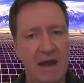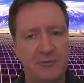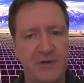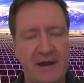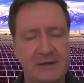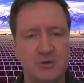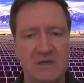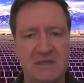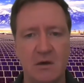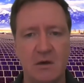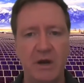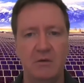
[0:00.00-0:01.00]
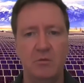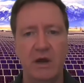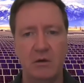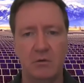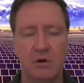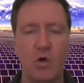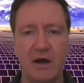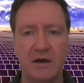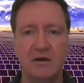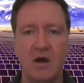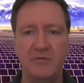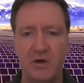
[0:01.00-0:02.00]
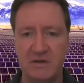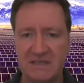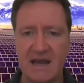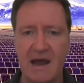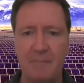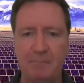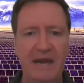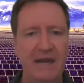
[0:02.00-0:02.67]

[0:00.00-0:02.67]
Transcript: cell and ingot manufacturers.